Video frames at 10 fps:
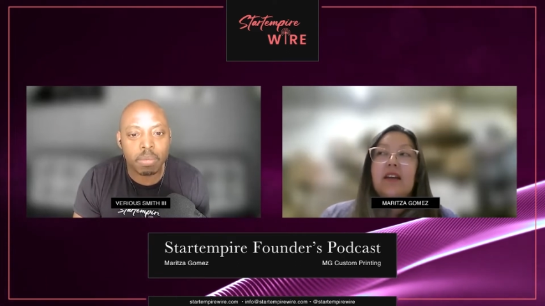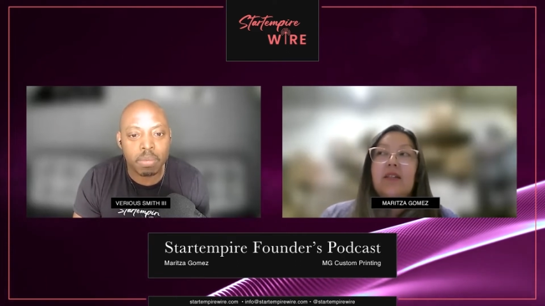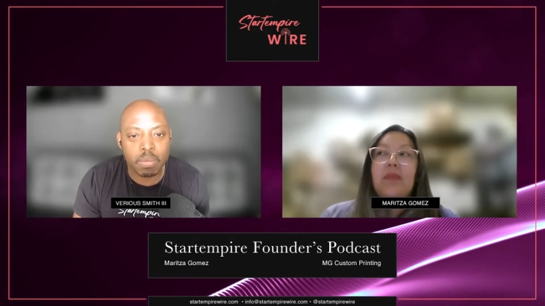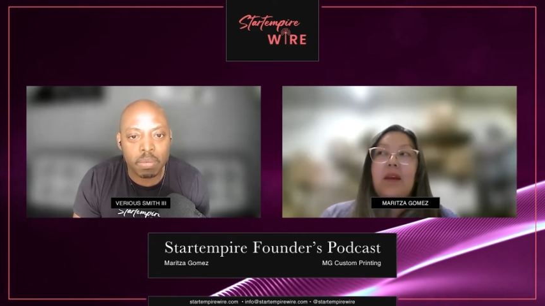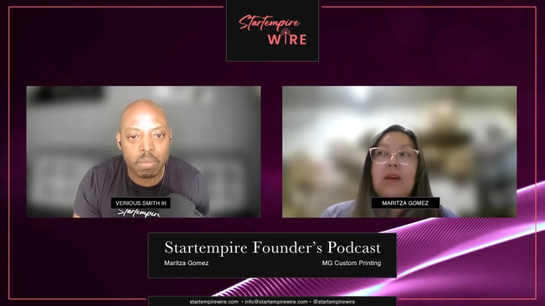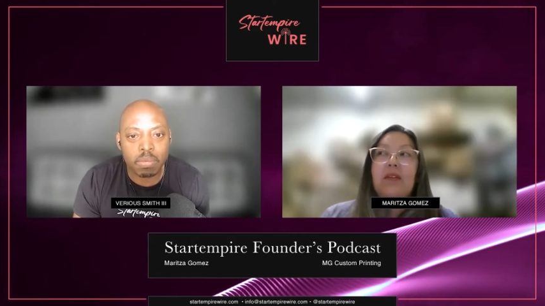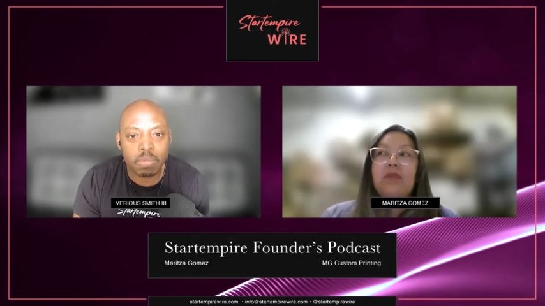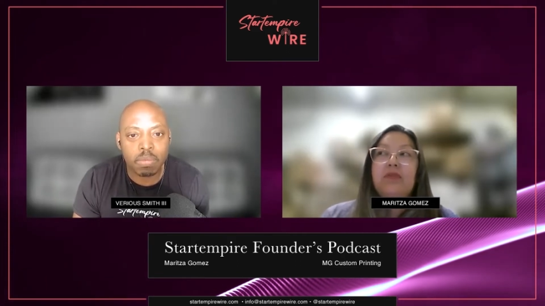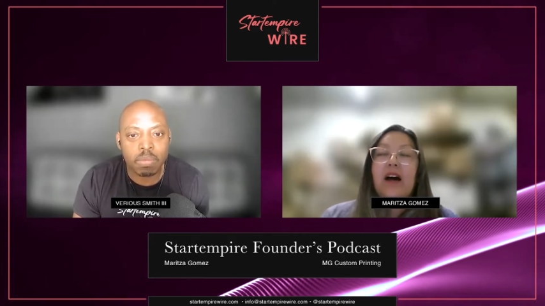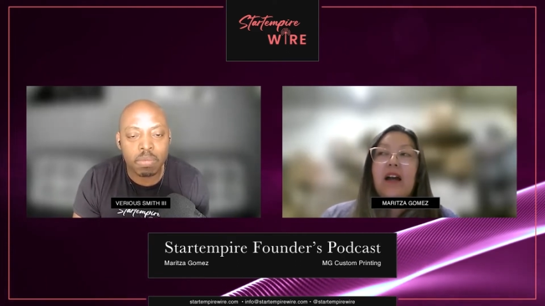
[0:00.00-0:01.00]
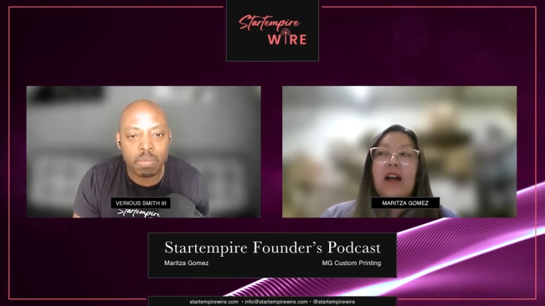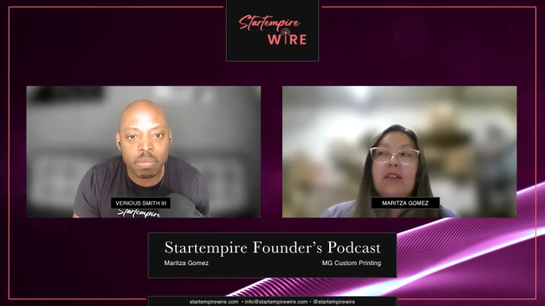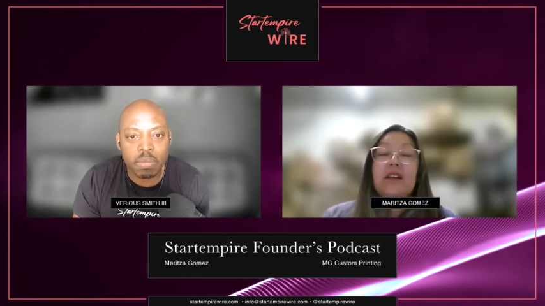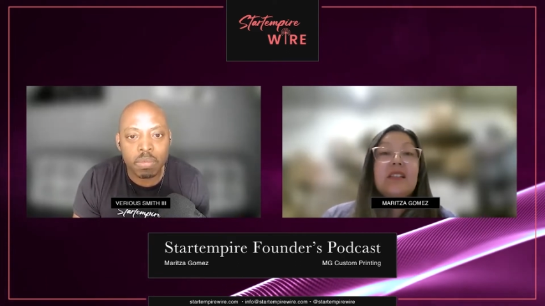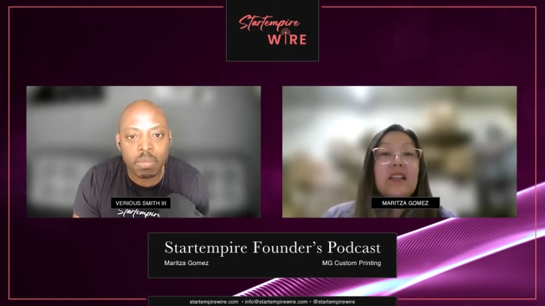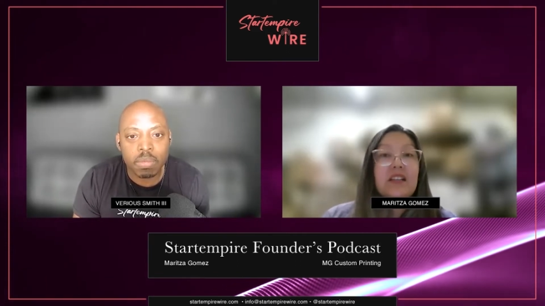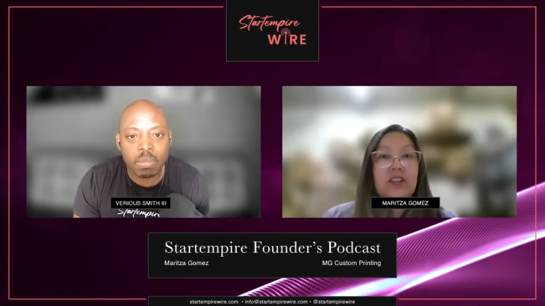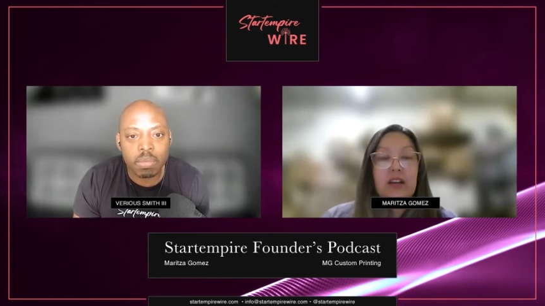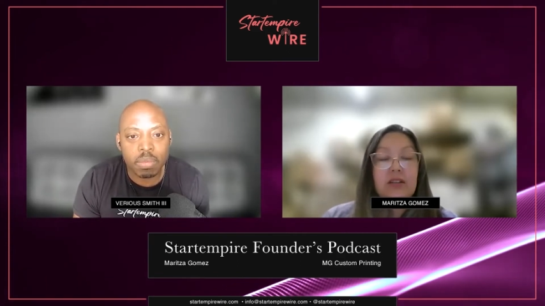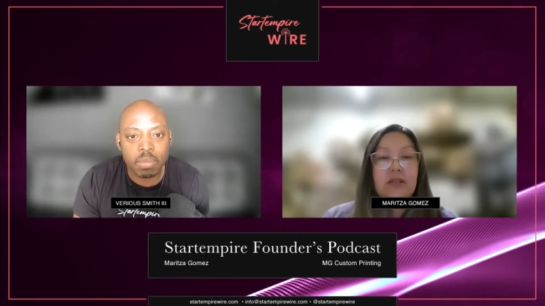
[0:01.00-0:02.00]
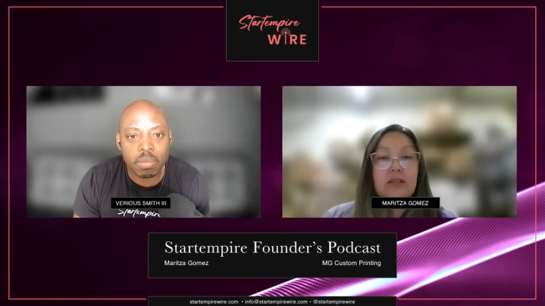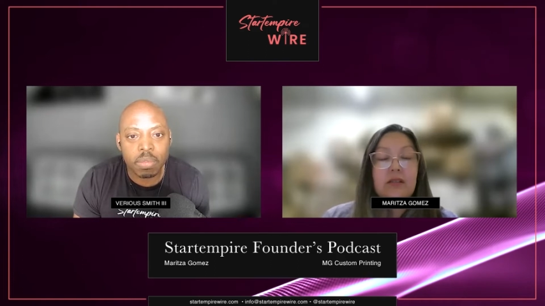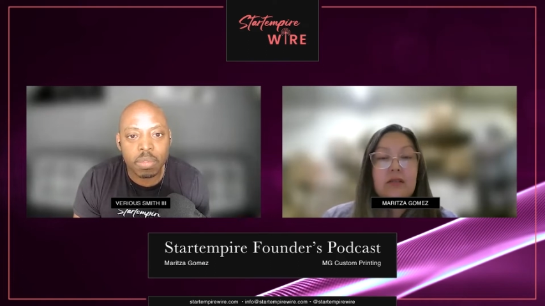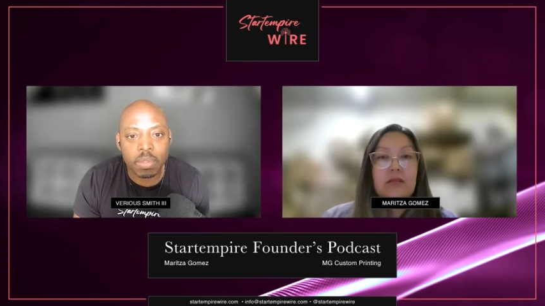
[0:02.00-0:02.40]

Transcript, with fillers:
Speaker 1: maybe five, six years.